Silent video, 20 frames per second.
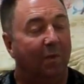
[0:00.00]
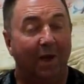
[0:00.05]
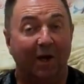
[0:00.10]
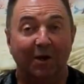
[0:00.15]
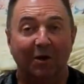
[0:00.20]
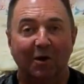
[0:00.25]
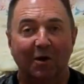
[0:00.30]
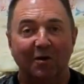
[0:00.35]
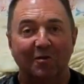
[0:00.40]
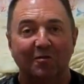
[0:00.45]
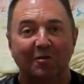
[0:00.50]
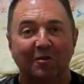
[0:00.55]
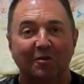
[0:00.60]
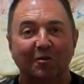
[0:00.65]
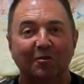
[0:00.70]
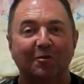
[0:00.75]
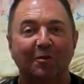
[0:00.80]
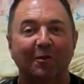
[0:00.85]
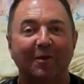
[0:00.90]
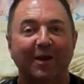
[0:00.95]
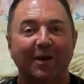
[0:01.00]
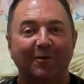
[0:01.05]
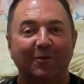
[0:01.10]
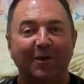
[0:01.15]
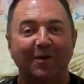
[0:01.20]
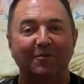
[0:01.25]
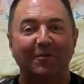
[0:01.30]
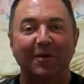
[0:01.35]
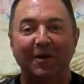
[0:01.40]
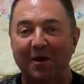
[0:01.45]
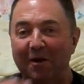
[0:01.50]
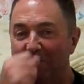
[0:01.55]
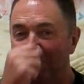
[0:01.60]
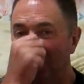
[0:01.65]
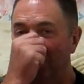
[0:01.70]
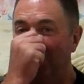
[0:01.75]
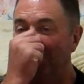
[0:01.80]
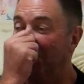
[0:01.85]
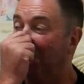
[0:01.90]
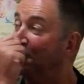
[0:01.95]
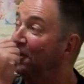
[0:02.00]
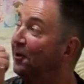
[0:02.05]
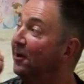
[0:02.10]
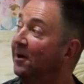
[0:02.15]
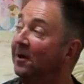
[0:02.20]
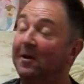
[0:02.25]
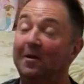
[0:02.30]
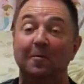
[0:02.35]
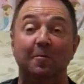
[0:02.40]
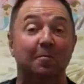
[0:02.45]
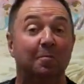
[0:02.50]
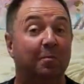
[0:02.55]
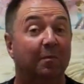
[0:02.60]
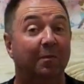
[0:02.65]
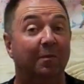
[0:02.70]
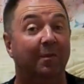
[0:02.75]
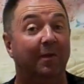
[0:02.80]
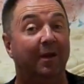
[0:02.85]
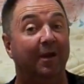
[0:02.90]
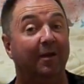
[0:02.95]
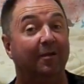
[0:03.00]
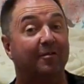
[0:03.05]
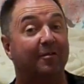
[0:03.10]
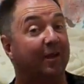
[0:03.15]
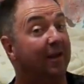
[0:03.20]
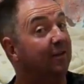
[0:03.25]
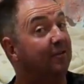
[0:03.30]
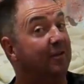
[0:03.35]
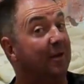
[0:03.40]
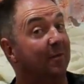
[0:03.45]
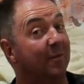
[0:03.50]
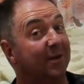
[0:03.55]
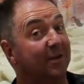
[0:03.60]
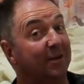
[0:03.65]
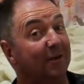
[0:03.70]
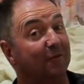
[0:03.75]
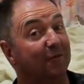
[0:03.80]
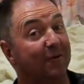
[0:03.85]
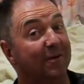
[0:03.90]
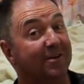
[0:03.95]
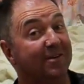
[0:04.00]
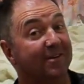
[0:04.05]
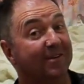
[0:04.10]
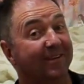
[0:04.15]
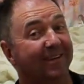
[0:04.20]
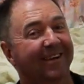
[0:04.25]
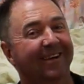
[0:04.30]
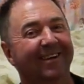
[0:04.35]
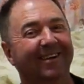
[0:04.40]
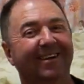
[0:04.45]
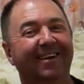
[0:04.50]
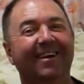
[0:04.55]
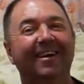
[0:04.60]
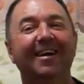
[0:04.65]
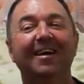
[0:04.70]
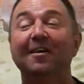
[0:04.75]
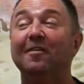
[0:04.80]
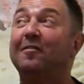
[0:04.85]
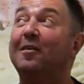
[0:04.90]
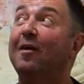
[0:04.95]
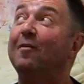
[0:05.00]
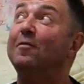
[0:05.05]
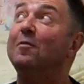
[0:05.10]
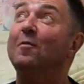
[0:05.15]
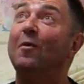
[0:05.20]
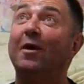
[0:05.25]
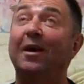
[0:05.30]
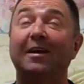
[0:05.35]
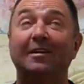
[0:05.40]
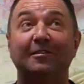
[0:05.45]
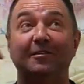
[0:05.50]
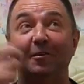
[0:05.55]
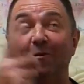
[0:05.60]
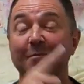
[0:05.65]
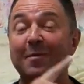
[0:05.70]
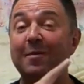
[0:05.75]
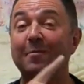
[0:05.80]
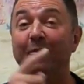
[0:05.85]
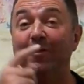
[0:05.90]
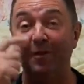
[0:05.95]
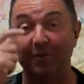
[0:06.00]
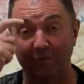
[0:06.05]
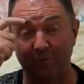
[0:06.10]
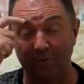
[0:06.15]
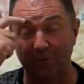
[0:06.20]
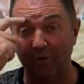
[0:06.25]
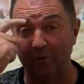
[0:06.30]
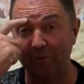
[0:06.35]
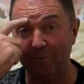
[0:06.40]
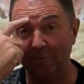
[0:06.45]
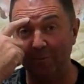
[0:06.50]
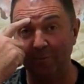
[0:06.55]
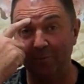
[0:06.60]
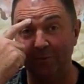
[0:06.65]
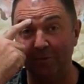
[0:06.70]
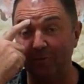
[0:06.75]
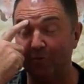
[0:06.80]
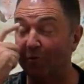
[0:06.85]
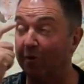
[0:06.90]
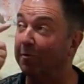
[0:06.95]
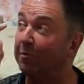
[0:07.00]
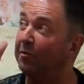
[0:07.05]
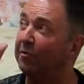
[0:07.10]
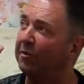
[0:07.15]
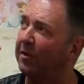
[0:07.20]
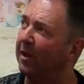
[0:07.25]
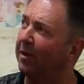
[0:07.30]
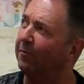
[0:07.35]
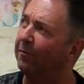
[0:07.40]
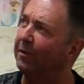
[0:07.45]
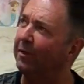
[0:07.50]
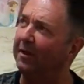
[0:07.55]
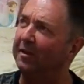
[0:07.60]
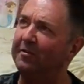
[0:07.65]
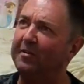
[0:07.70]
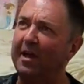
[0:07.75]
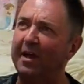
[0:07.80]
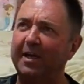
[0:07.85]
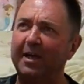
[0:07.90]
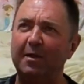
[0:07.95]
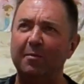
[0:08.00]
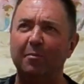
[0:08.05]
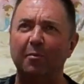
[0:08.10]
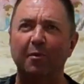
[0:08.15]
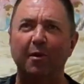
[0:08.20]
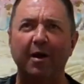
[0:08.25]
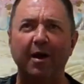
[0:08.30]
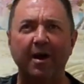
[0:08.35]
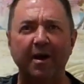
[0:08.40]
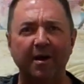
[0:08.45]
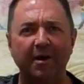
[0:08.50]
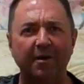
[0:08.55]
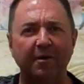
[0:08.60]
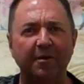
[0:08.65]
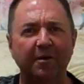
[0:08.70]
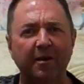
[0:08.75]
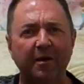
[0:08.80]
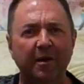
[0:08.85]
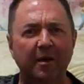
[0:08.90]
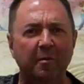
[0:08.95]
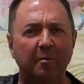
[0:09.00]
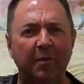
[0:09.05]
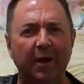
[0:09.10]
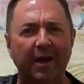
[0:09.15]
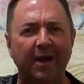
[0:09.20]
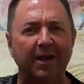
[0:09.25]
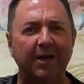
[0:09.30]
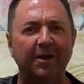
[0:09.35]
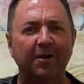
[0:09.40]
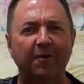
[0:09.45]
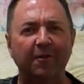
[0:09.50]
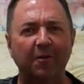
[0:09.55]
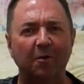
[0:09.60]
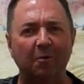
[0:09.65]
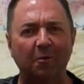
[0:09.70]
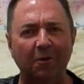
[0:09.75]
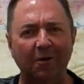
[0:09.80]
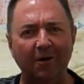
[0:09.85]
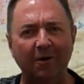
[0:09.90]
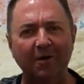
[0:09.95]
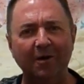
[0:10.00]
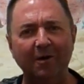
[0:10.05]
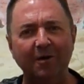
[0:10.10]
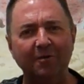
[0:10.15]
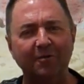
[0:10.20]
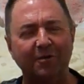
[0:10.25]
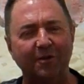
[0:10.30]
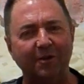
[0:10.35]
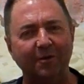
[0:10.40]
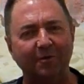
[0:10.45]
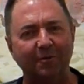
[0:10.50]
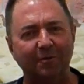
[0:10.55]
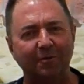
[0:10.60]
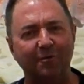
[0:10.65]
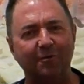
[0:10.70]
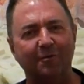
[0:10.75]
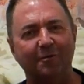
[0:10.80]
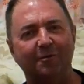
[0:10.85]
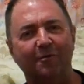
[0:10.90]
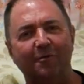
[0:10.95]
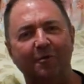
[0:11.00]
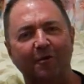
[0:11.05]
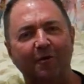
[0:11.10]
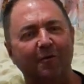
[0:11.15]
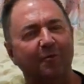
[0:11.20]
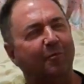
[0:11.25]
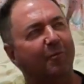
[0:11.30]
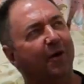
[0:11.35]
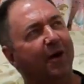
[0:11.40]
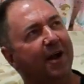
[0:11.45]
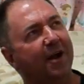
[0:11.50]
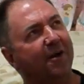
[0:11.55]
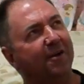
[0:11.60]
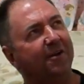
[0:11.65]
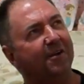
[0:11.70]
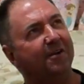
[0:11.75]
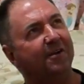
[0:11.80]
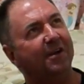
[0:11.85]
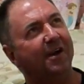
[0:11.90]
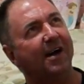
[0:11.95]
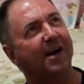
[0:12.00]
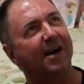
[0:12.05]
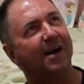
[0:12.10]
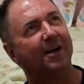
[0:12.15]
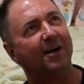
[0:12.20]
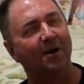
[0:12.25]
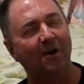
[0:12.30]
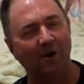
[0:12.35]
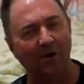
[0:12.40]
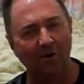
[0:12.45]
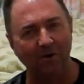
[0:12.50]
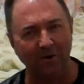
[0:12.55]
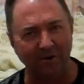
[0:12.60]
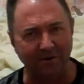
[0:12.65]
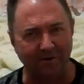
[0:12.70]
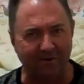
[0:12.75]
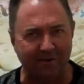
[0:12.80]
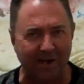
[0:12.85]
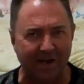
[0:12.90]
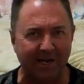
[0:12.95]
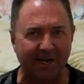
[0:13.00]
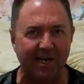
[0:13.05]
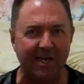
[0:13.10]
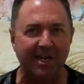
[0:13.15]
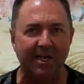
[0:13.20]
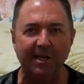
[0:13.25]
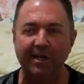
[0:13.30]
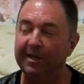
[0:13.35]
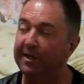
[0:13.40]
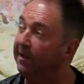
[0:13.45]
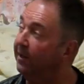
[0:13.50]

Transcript: Hey guys, just a really quick video for you. Says something different. Some of you might actually remember this room. This room used to have really tacky brown paneling on the walls, and it was sort of brown and dark and old and tacky.